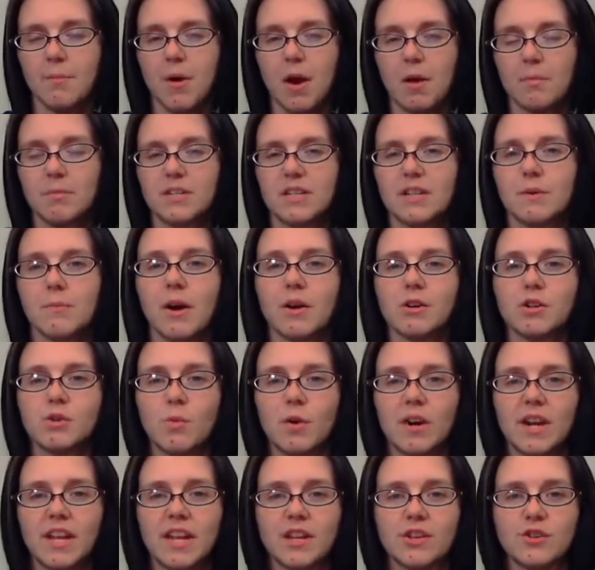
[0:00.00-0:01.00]
probably did about
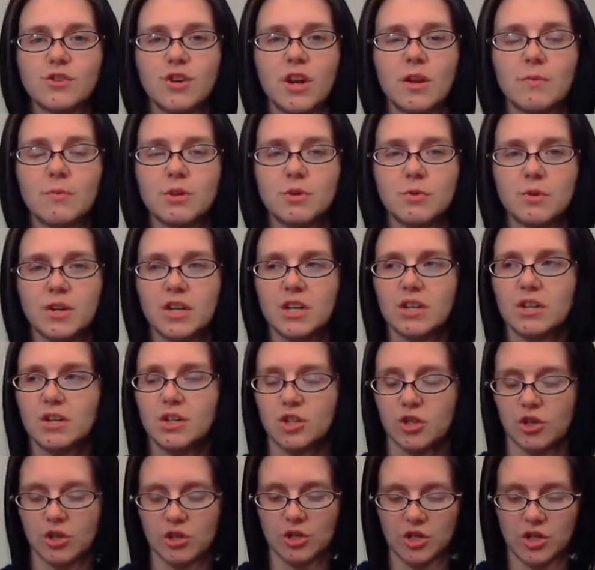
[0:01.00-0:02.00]
20 yesterday
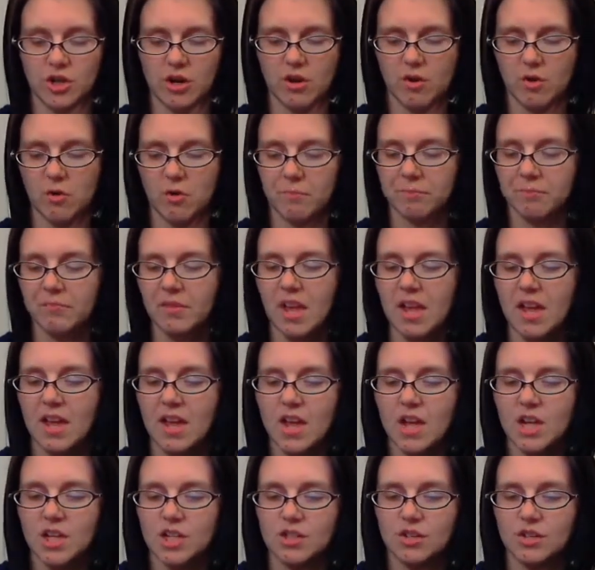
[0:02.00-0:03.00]
between church and home.
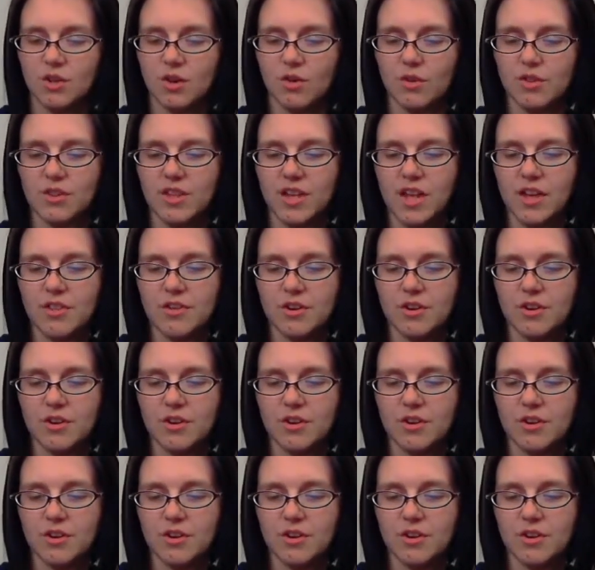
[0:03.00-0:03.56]
So the